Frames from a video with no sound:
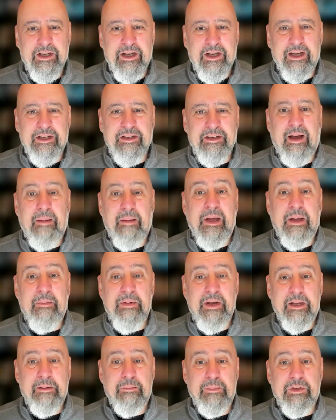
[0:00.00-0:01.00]
and top
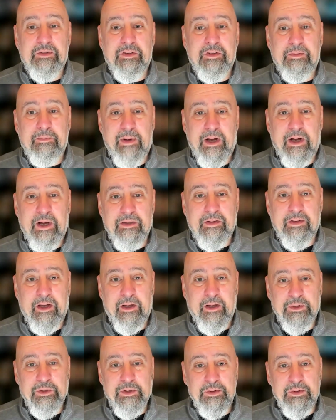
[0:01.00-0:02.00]
M&A and business minds to
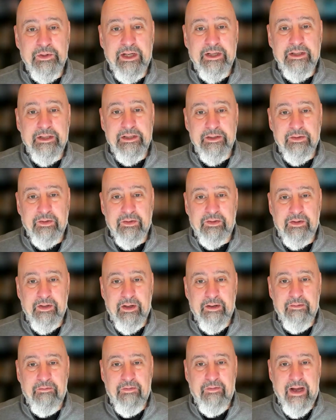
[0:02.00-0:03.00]
help you get deals
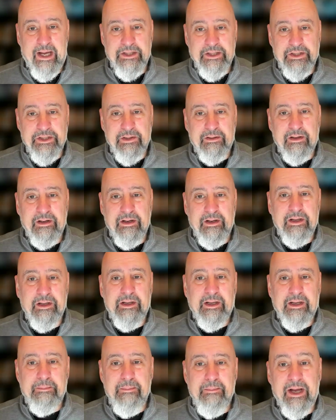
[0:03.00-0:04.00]
done faster
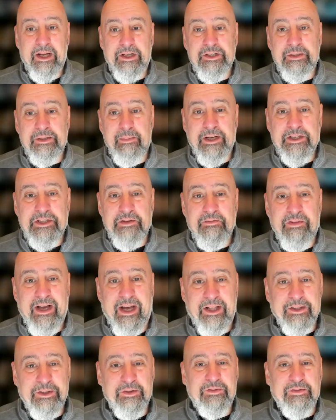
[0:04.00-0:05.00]
and maximize the
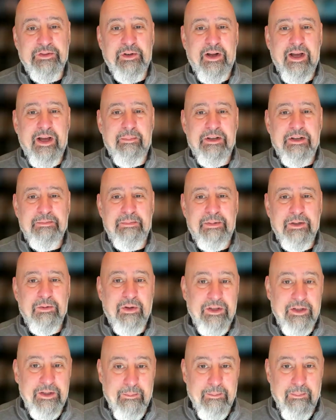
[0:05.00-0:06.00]
value of your MSP,
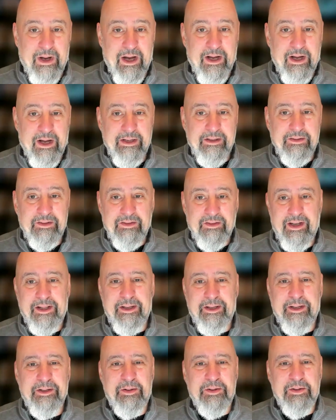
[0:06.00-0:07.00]
whether you're buying,
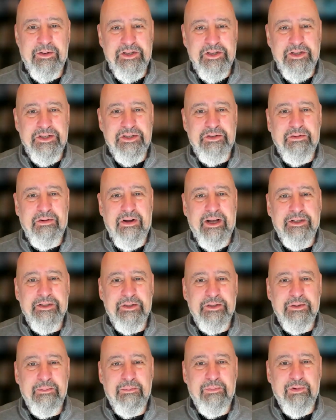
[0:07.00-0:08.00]
selling, or just trying
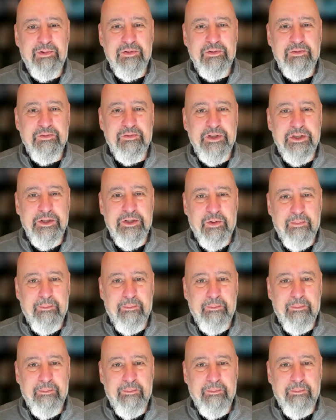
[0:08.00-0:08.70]
to improve your